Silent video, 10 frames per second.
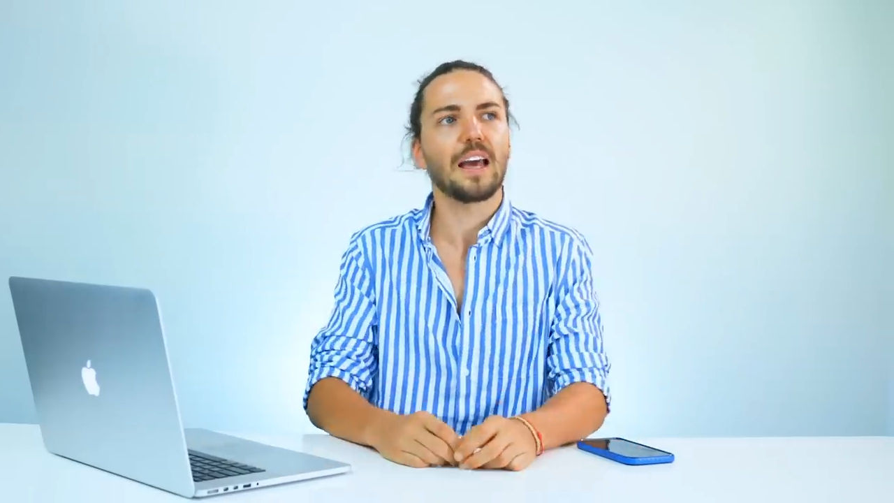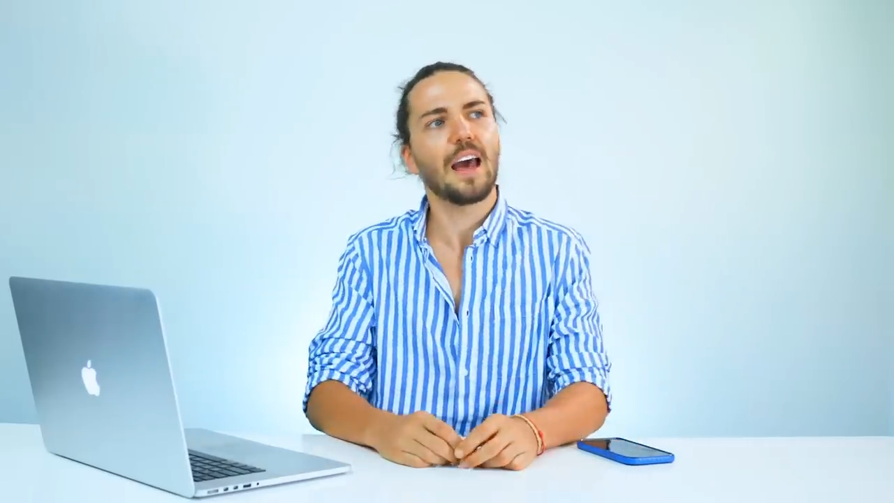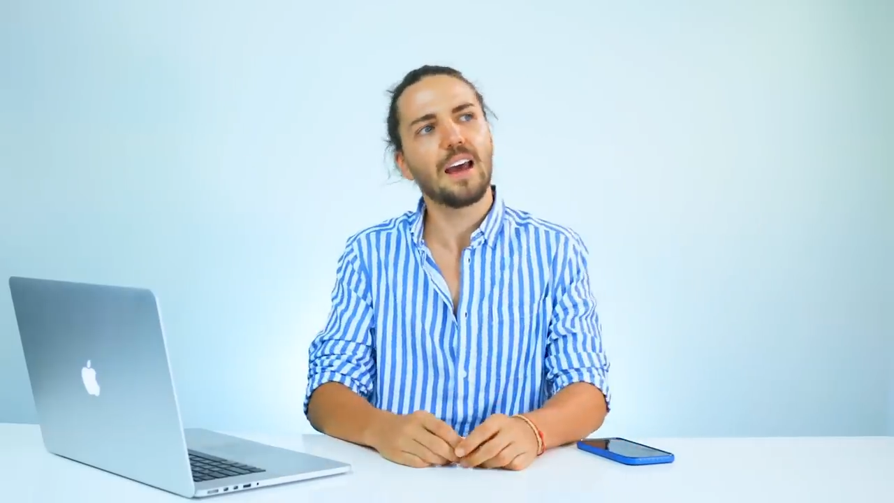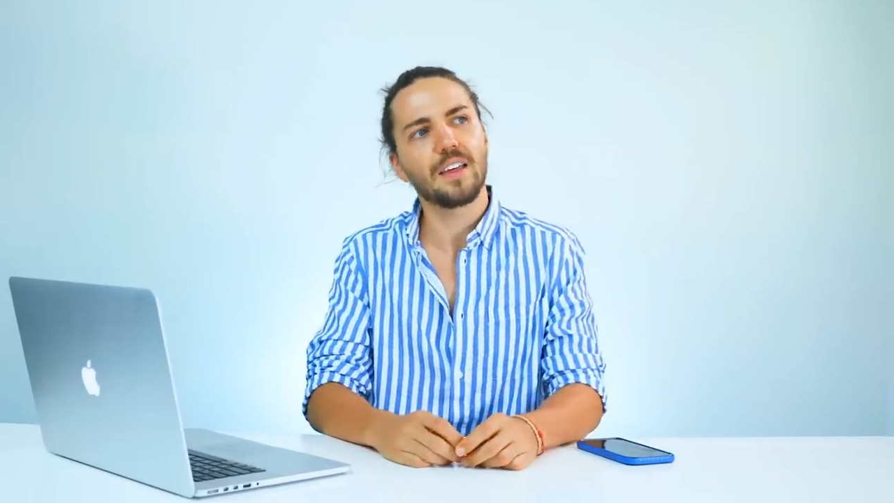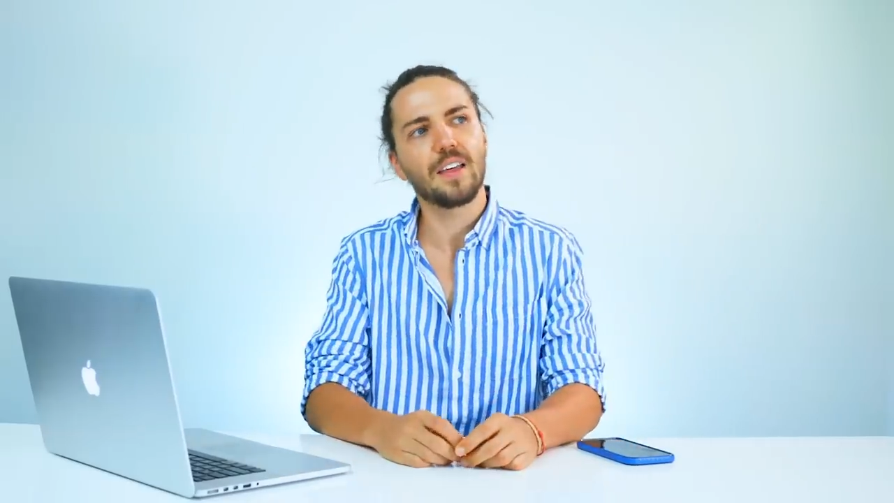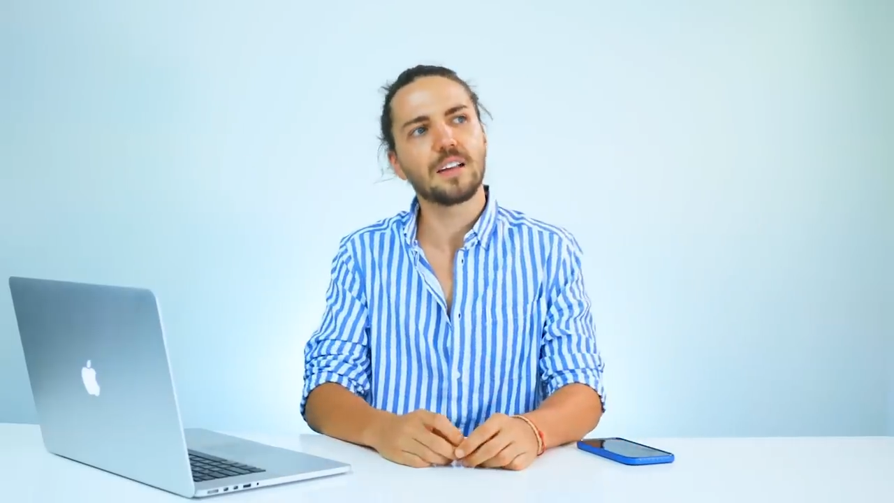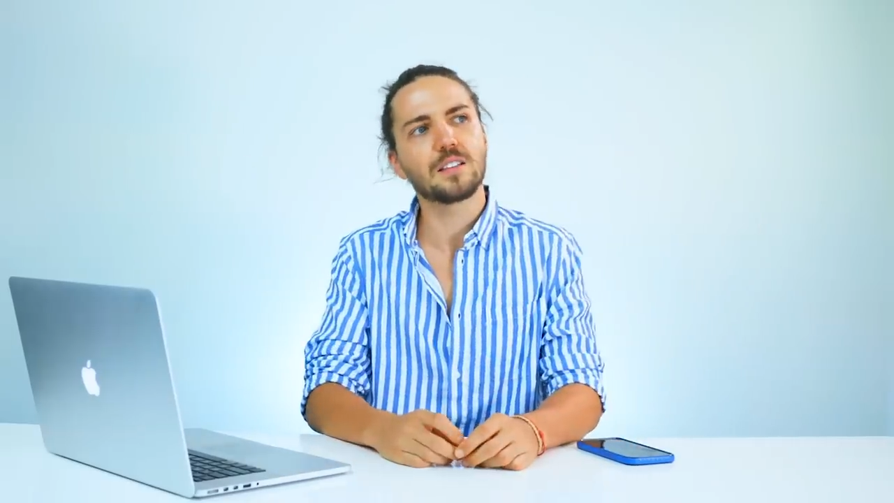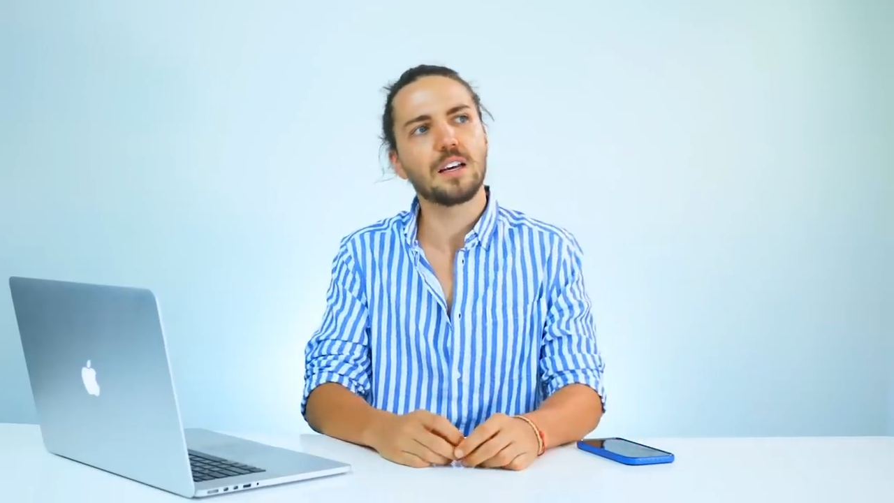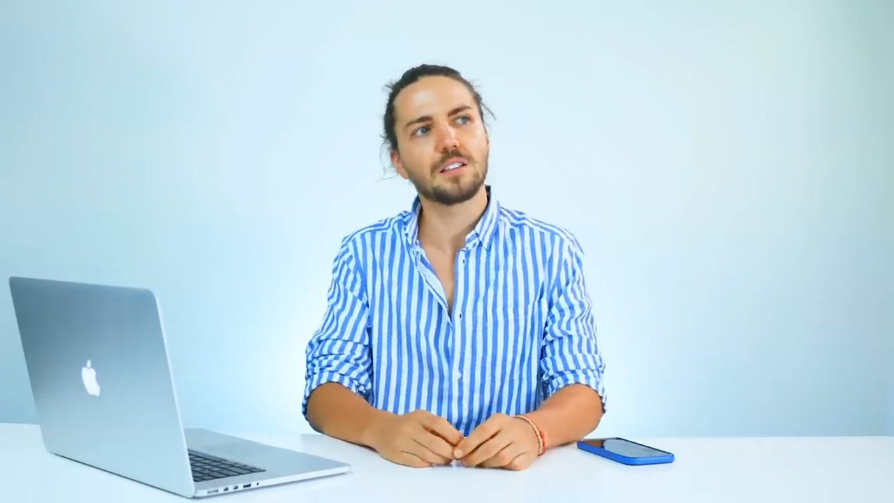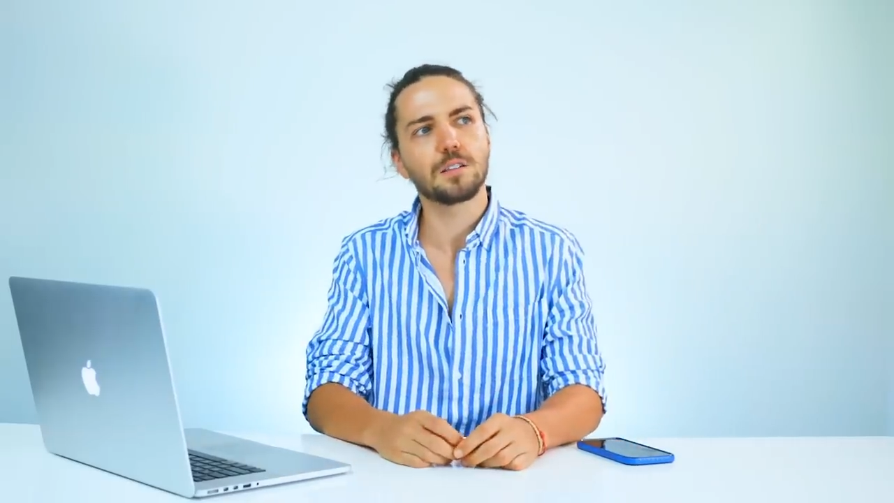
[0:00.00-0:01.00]
hey,
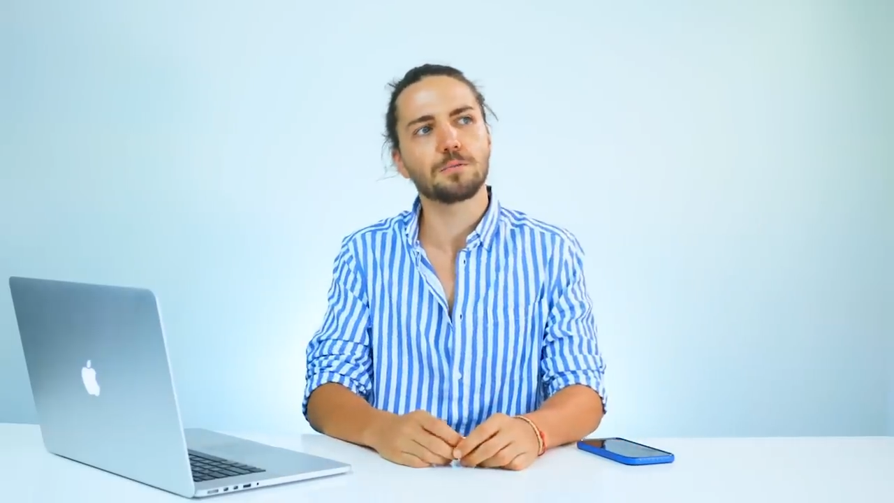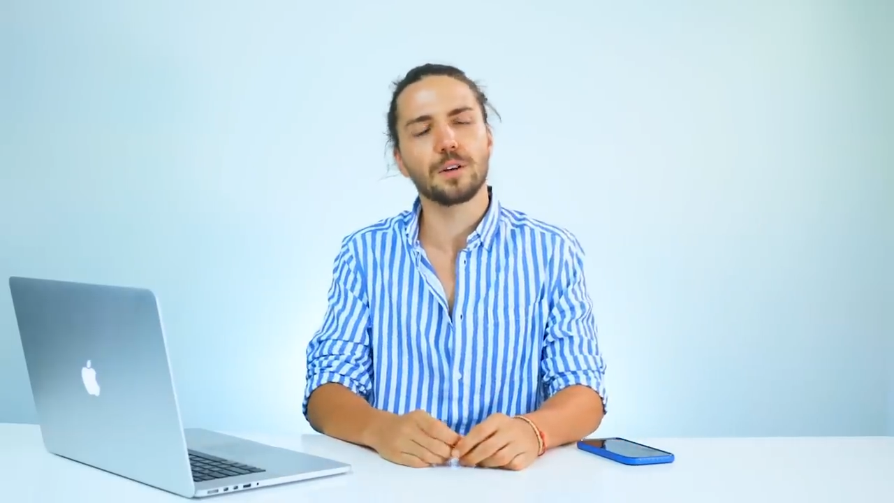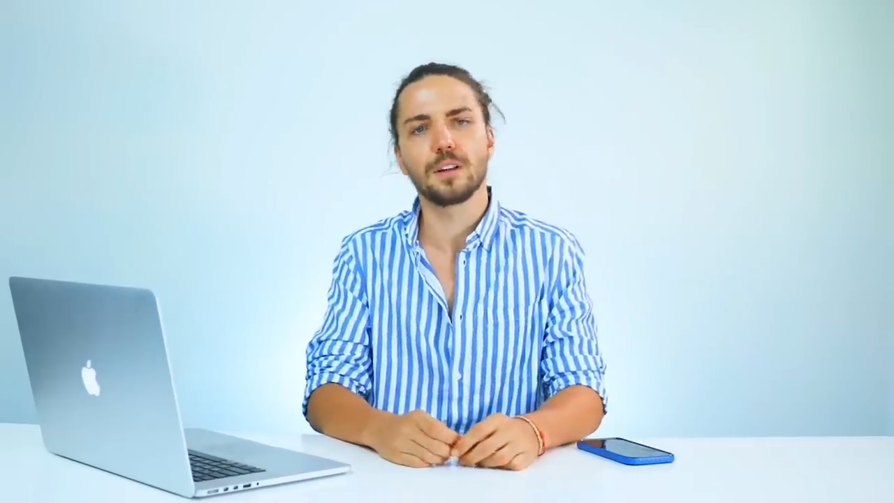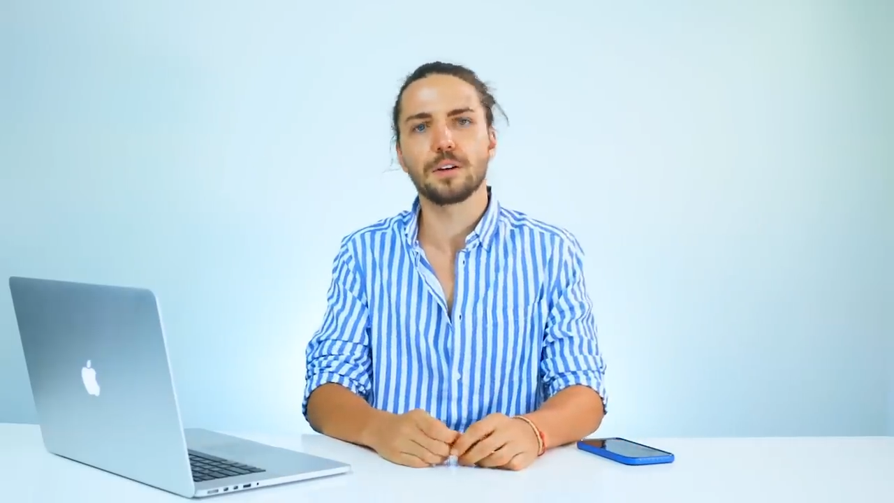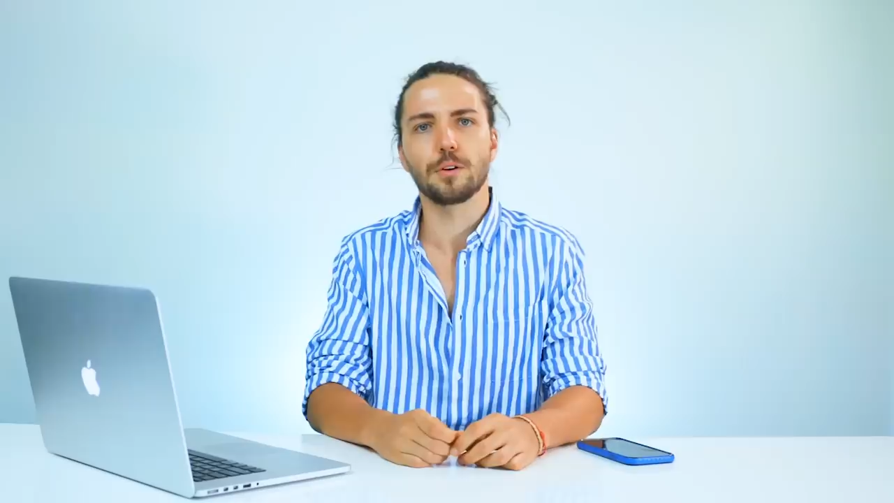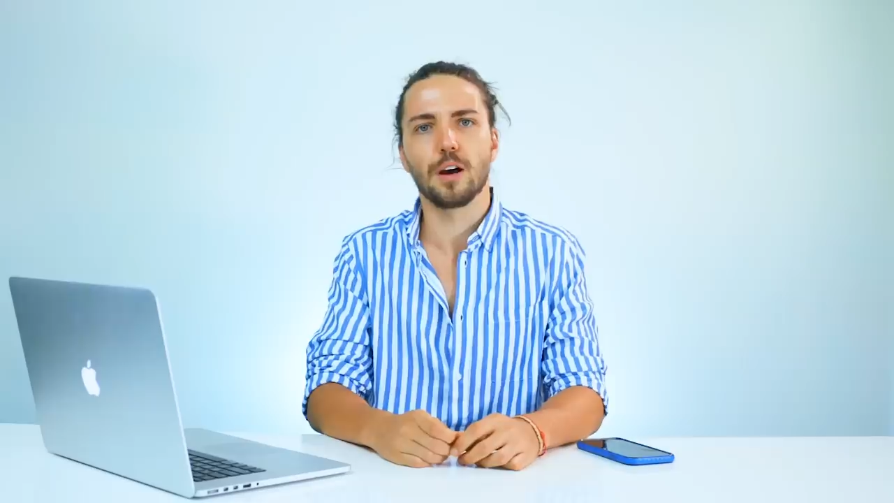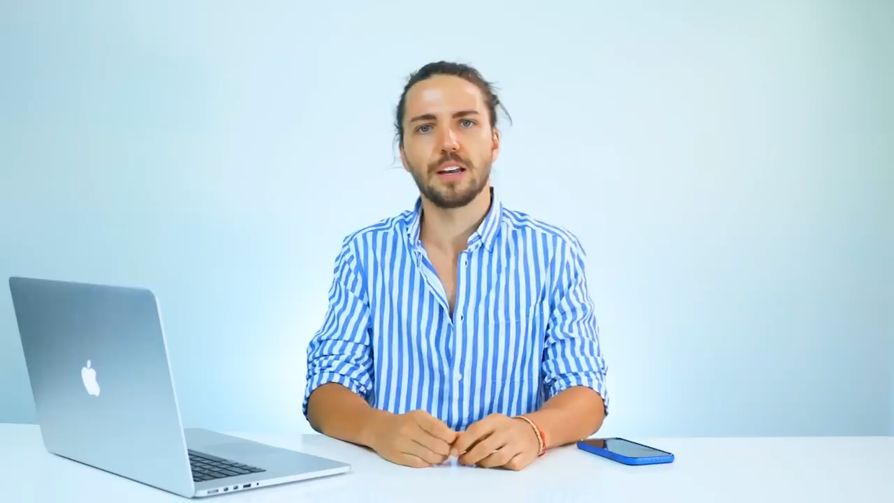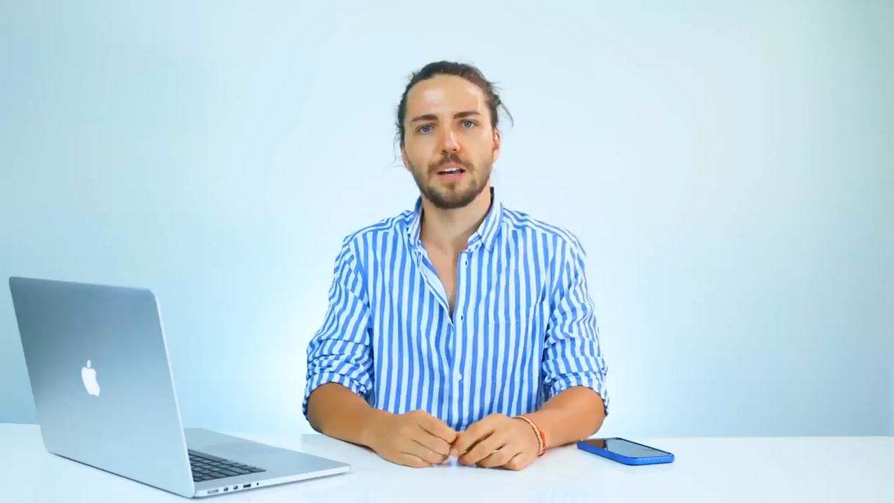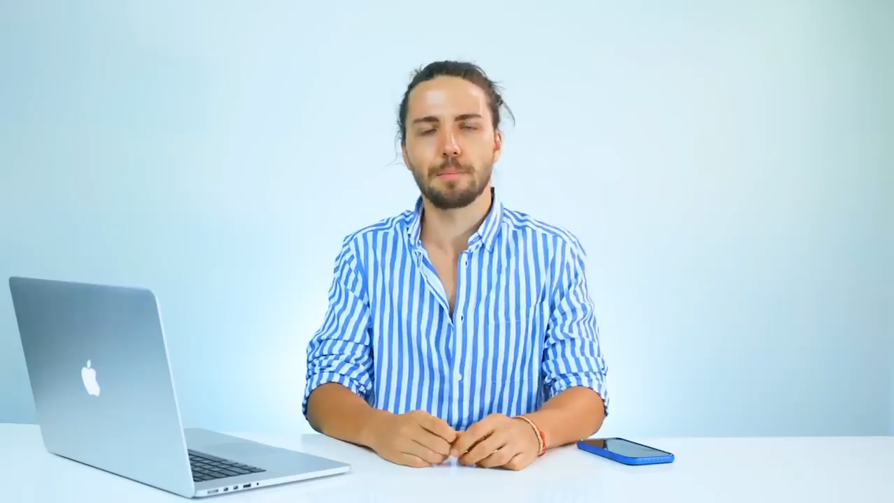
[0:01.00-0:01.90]
that is a really good idea.